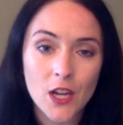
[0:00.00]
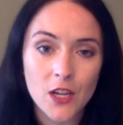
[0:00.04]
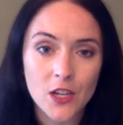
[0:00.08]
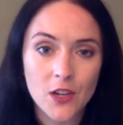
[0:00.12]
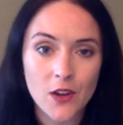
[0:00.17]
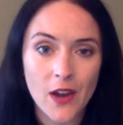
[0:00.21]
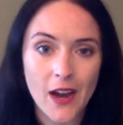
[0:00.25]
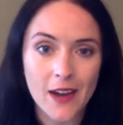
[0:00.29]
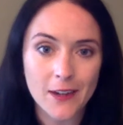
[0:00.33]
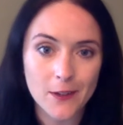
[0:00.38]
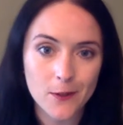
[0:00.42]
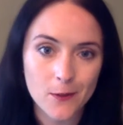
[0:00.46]

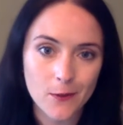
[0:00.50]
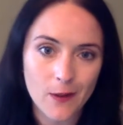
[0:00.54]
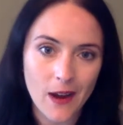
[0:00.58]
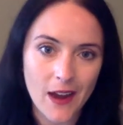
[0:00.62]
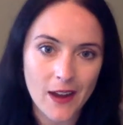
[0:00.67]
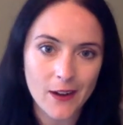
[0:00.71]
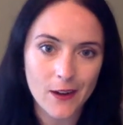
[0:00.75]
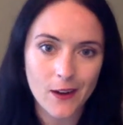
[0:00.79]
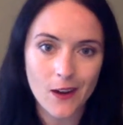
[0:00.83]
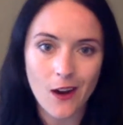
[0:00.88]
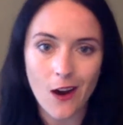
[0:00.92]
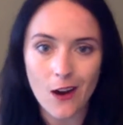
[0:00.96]
You had to
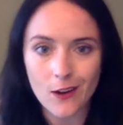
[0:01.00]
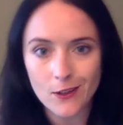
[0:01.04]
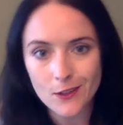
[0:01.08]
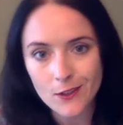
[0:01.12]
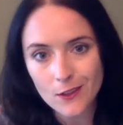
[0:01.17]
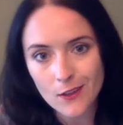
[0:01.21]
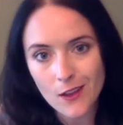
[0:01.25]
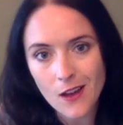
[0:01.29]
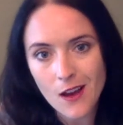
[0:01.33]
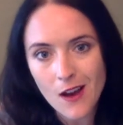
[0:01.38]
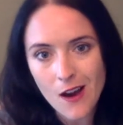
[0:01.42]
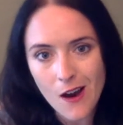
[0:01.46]
ride a
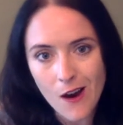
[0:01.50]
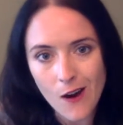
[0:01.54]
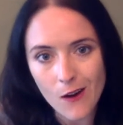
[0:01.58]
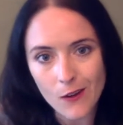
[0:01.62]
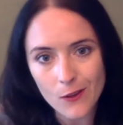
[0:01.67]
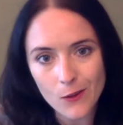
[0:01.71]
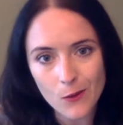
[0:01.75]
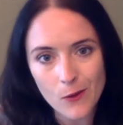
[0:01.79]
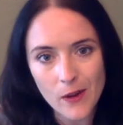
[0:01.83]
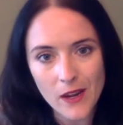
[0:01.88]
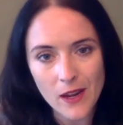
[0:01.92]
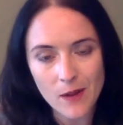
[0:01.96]
gondola
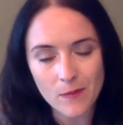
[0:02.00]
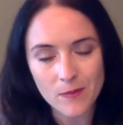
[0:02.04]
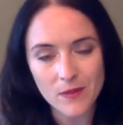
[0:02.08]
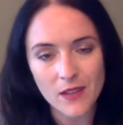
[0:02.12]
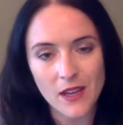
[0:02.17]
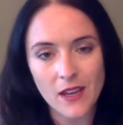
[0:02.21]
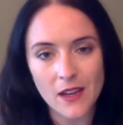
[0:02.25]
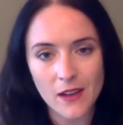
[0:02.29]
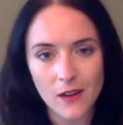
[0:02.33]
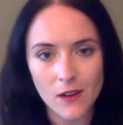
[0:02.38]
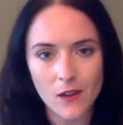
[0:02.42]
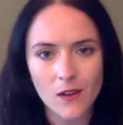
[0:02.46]
all the way up
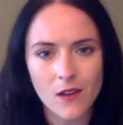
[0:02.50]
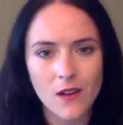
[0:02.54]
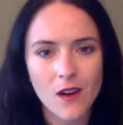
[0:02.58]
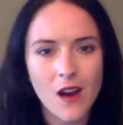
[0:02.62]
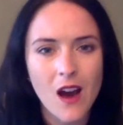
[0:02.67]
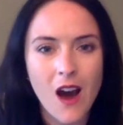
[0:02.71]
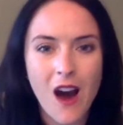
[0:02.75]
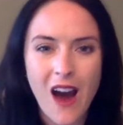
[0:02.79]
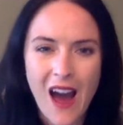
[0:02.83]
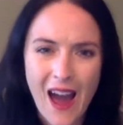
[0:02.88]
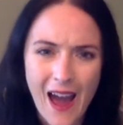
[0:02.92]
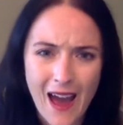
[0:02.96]
the hill.
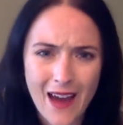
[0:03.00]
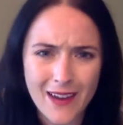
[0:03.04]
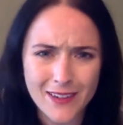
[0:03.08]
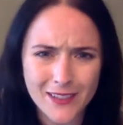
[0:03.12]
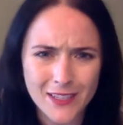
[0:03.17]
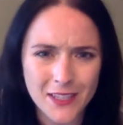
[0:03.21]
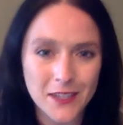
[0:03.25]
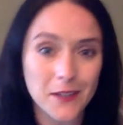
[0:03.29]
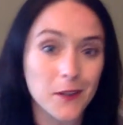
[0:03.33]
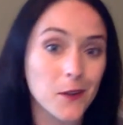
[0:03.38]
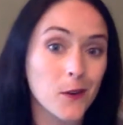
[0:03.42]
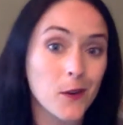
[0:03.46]
Had
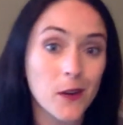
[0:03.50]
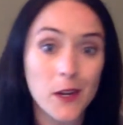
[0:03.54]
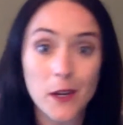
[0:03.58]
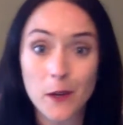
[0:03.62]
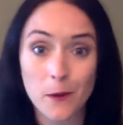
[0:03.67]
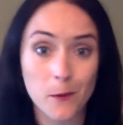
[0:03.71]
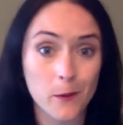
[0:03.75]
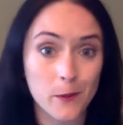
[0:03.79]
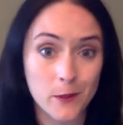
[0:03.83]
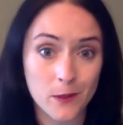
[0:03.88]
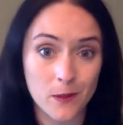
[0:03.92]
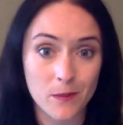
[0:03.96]
to.
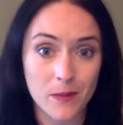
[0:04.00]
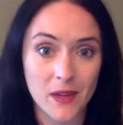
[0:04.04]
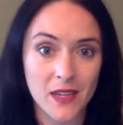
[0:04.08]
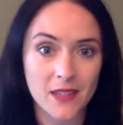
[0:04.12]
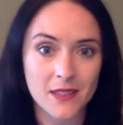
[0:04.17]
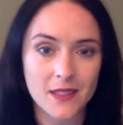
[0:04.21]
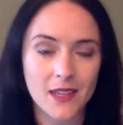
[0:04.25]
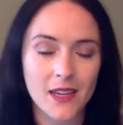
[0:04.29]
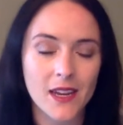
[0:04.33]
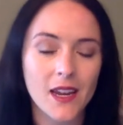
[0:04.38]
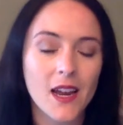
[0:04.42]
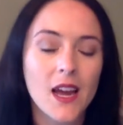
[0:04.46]
It was
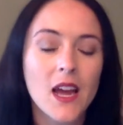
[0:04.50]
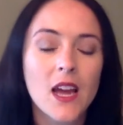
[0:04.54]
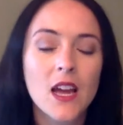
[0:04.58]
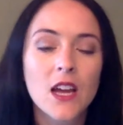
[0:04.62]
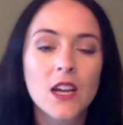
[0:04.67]
amazing.